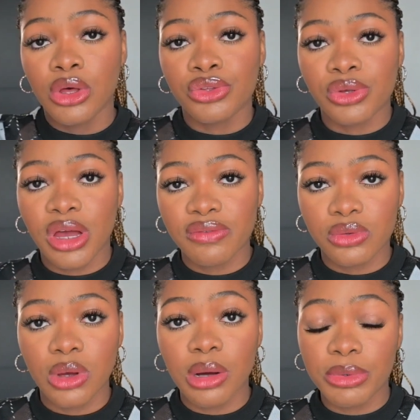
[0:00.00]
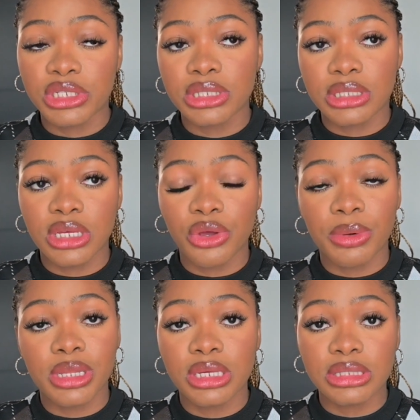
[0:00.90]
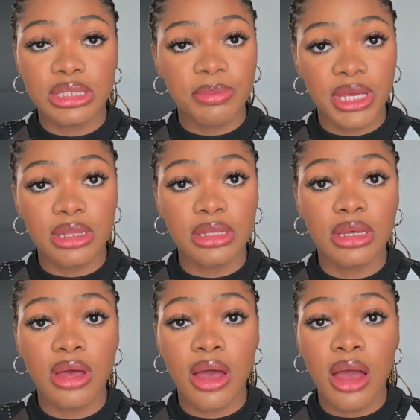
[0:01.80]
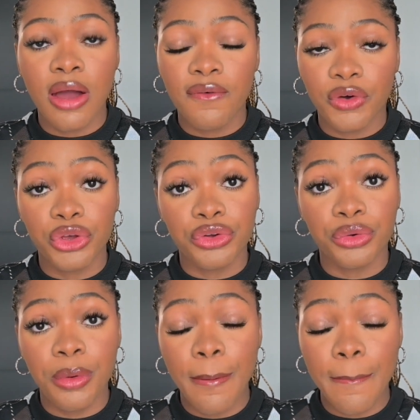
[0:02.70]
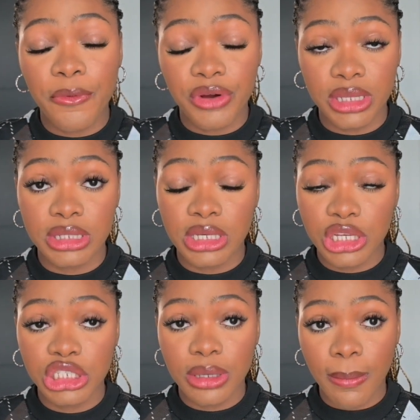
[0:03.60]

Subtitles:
So you have to know how much it is that you're willing to spend for your rent each